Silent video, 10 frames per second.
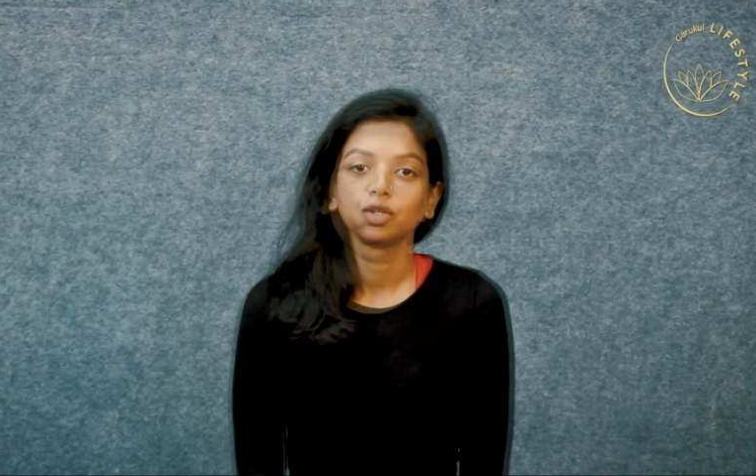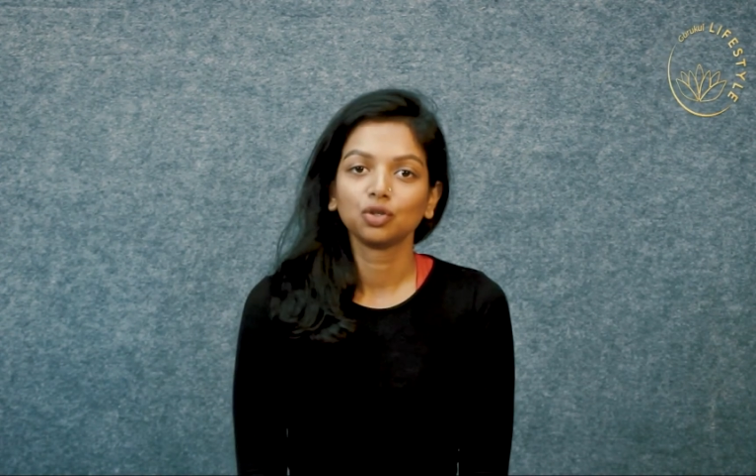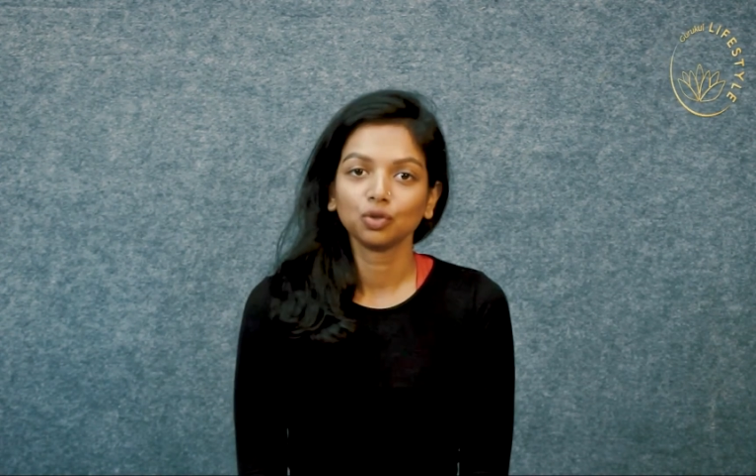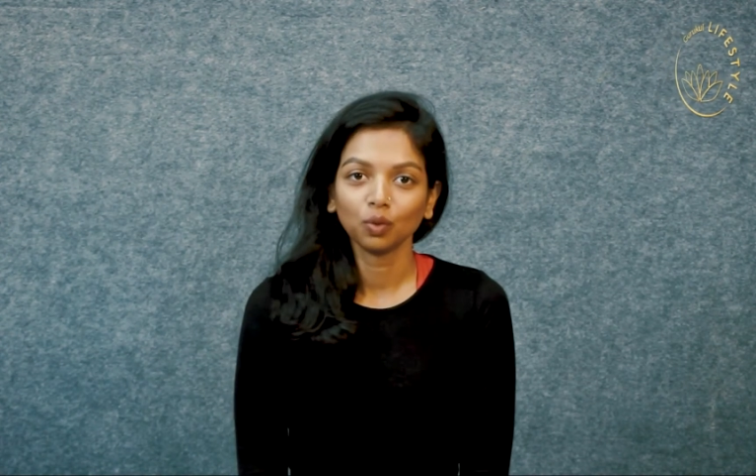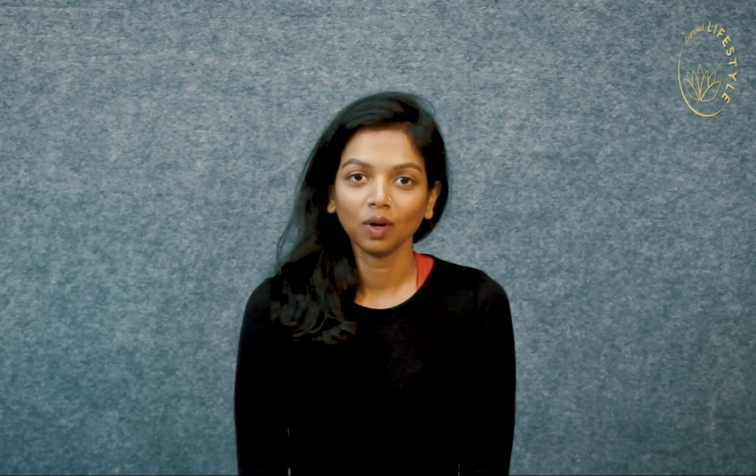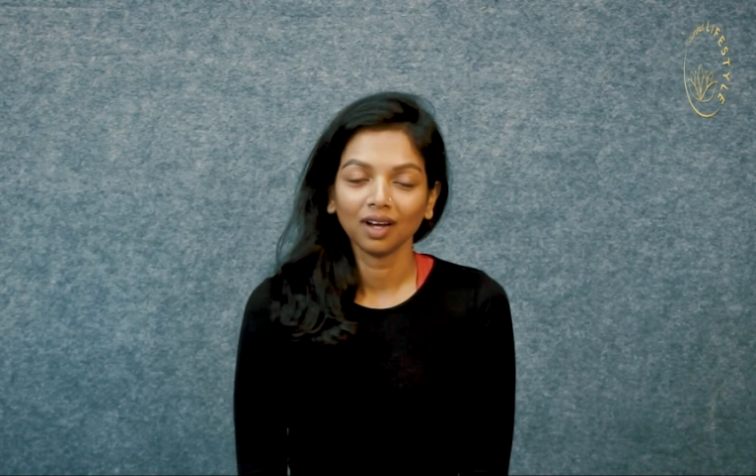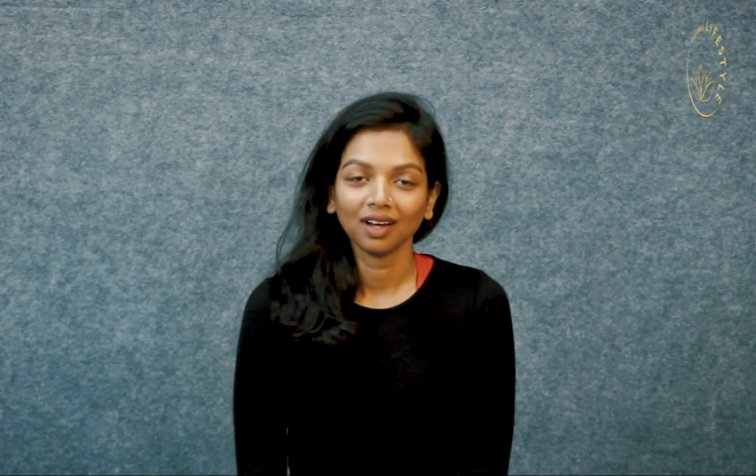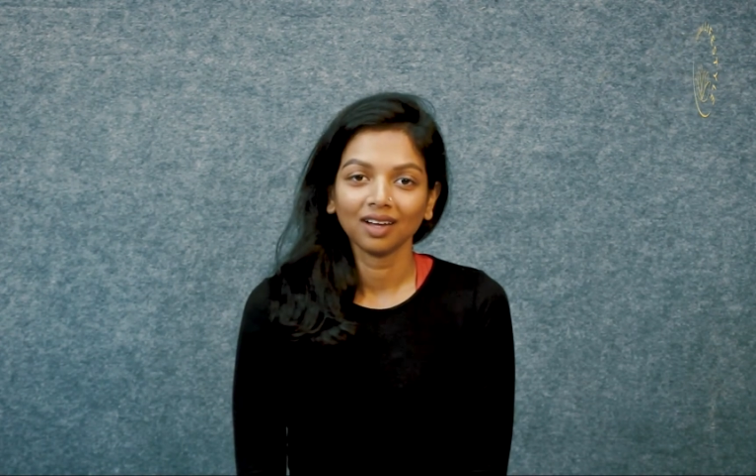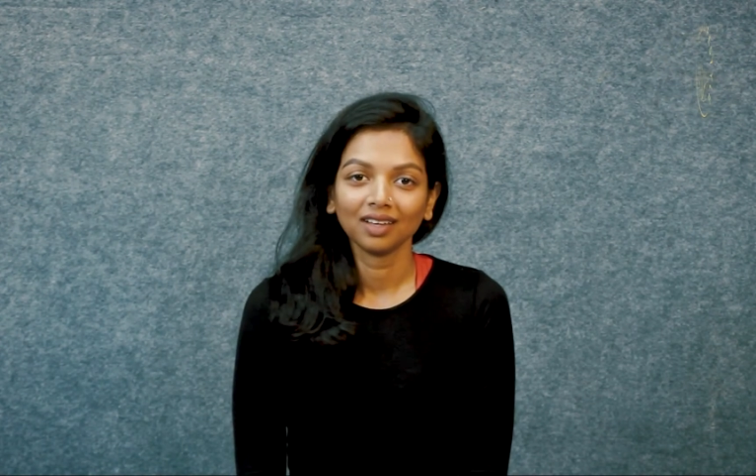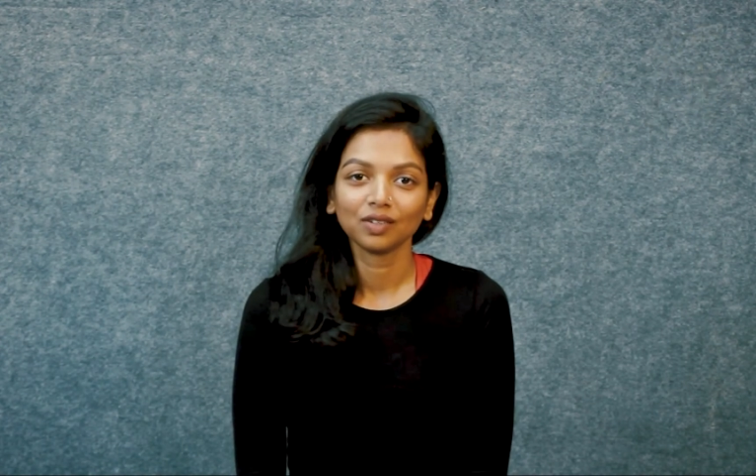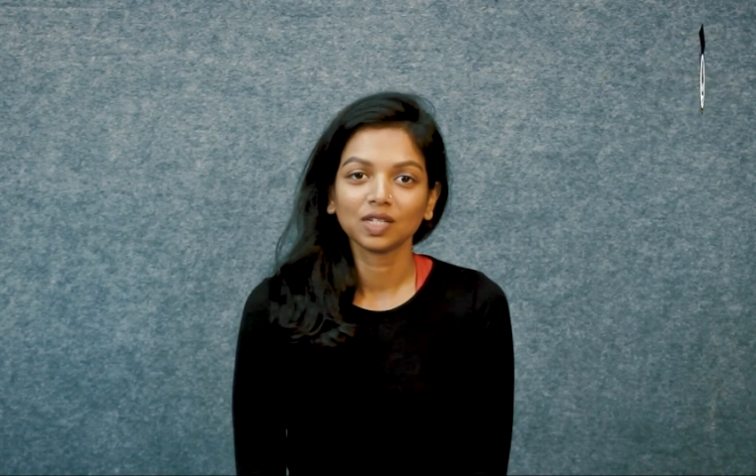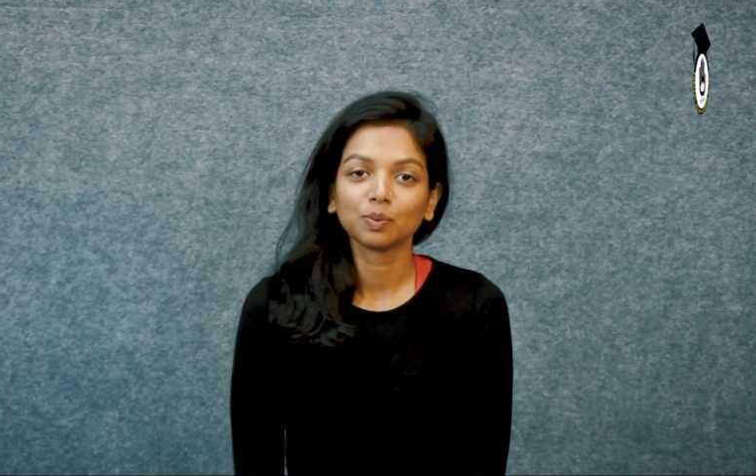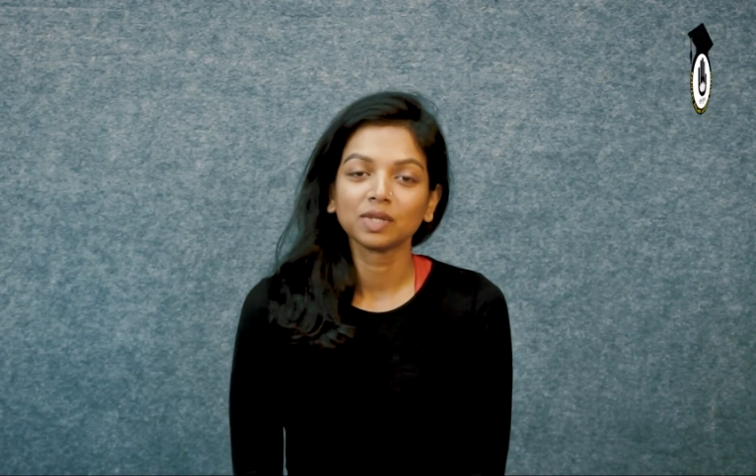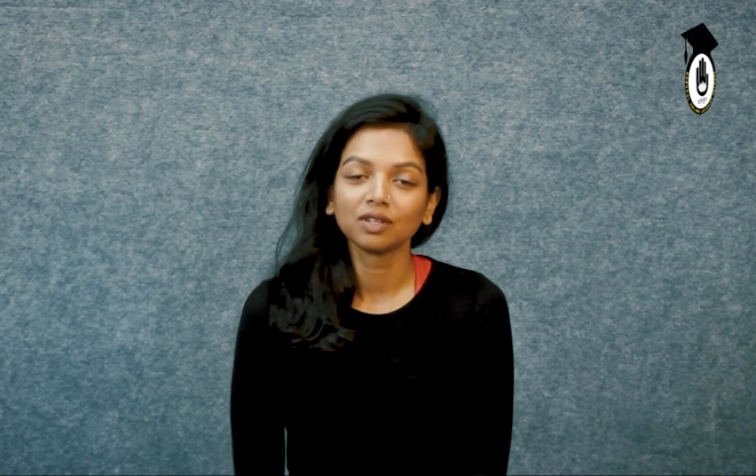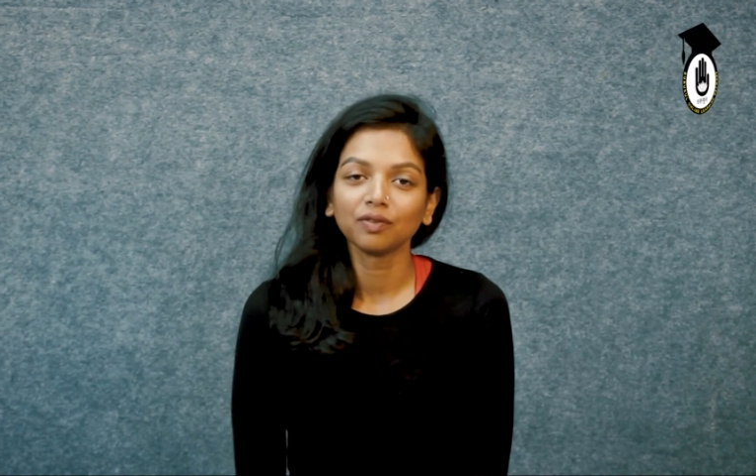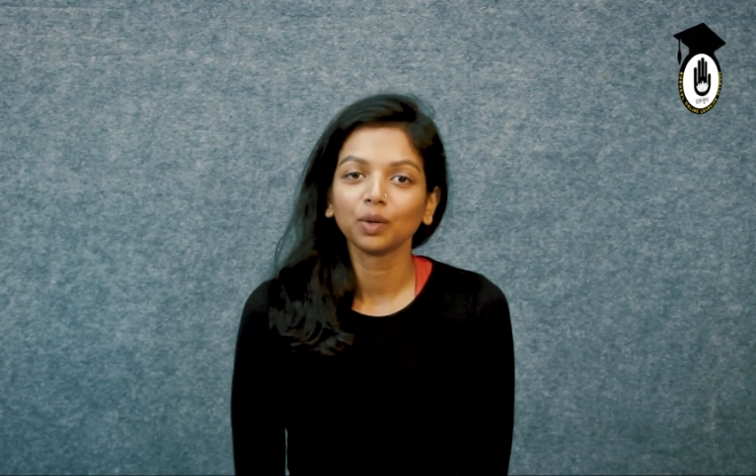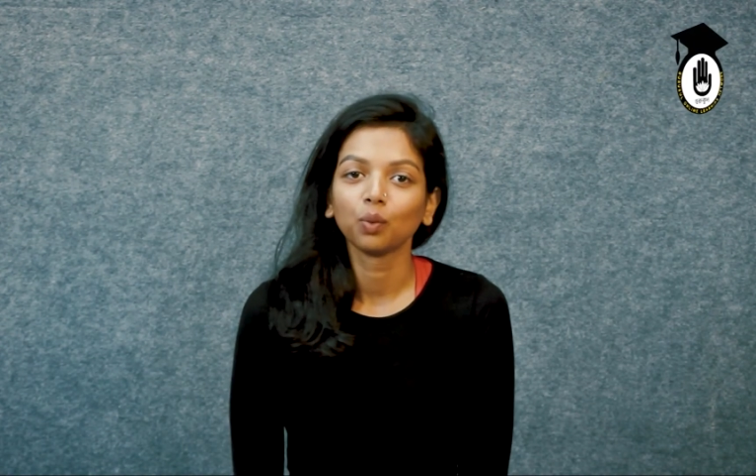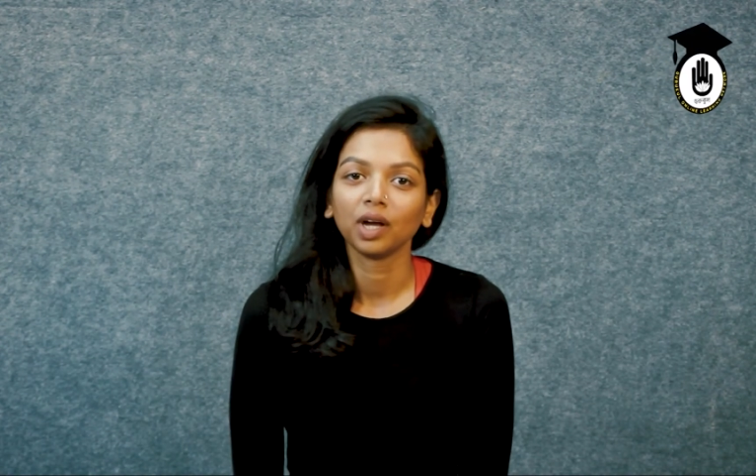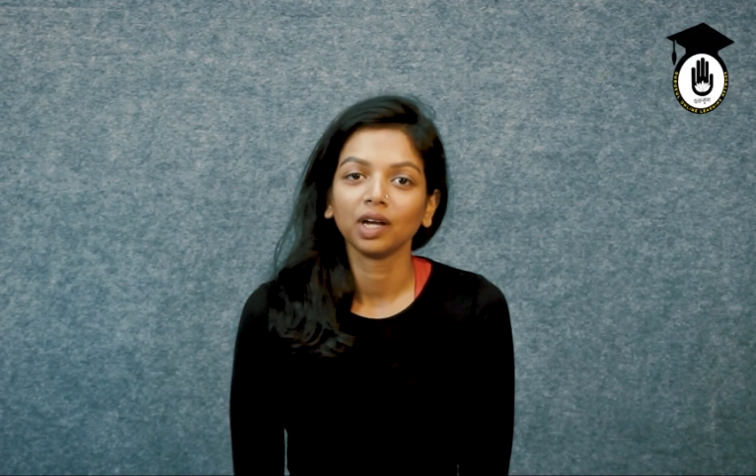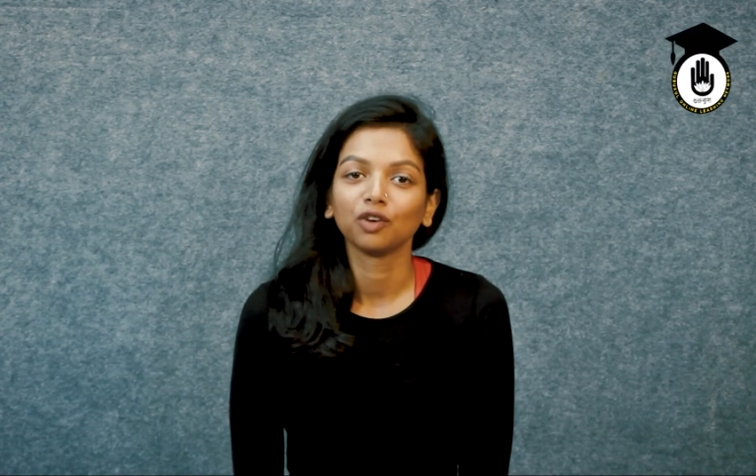2, there's a specific
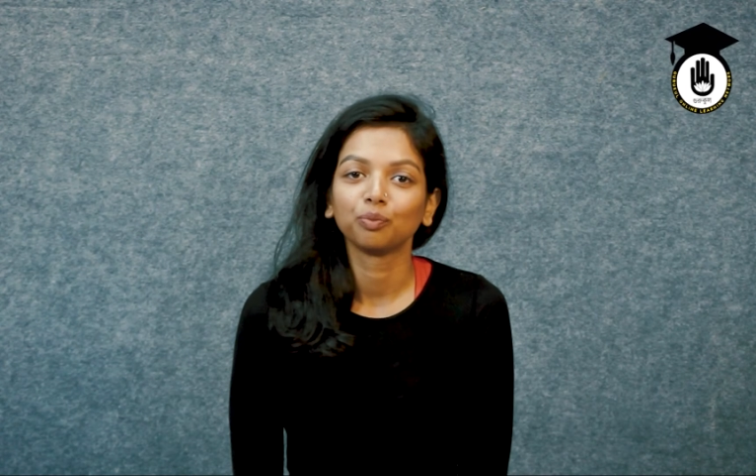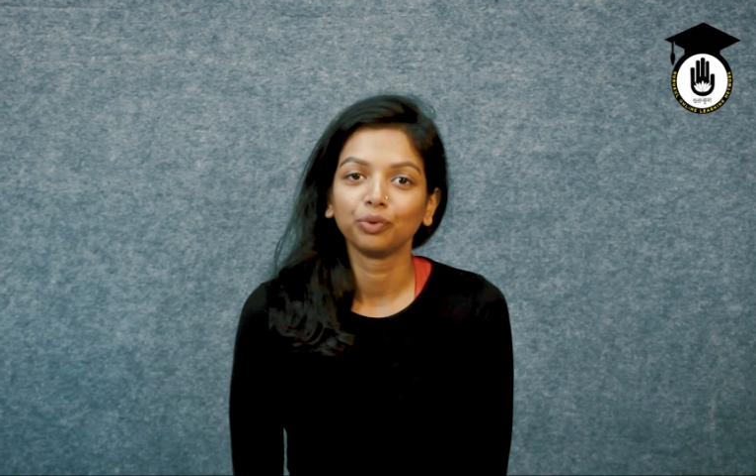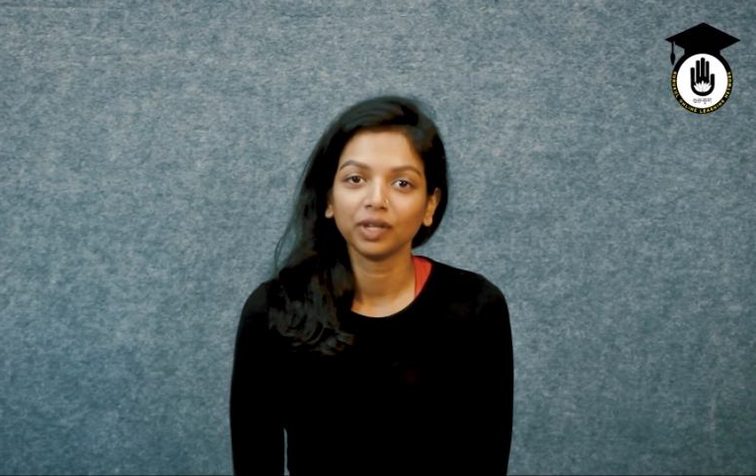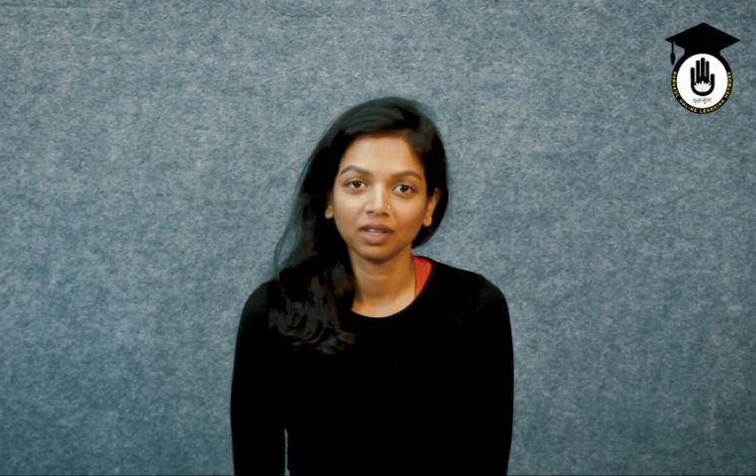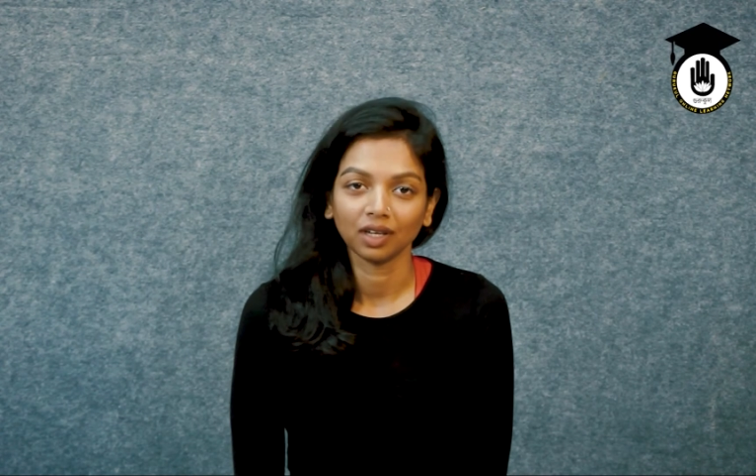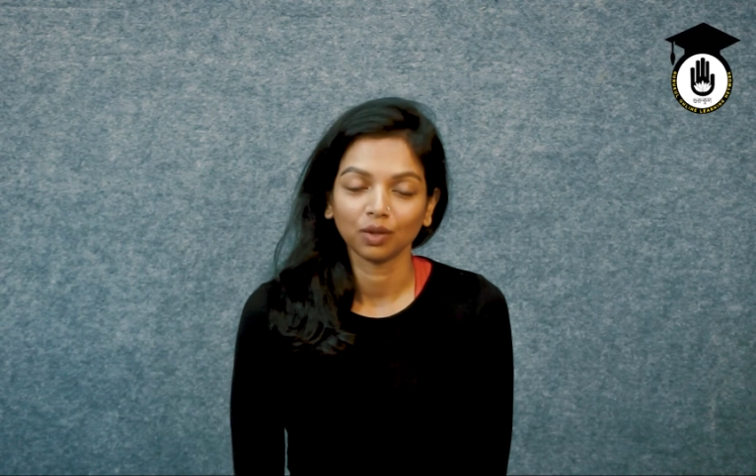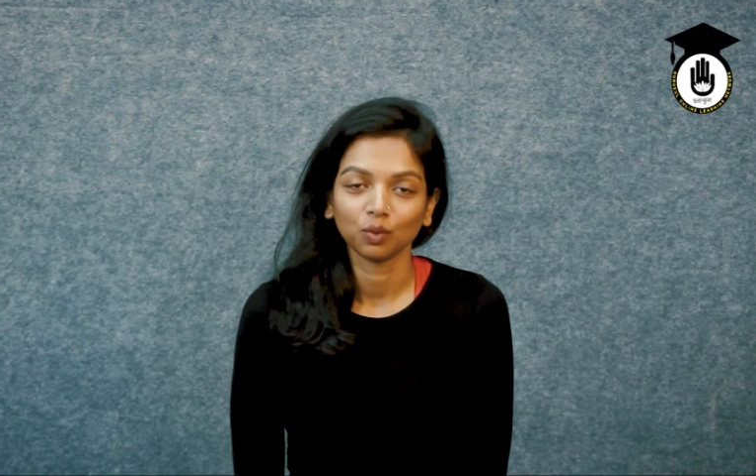way of breathing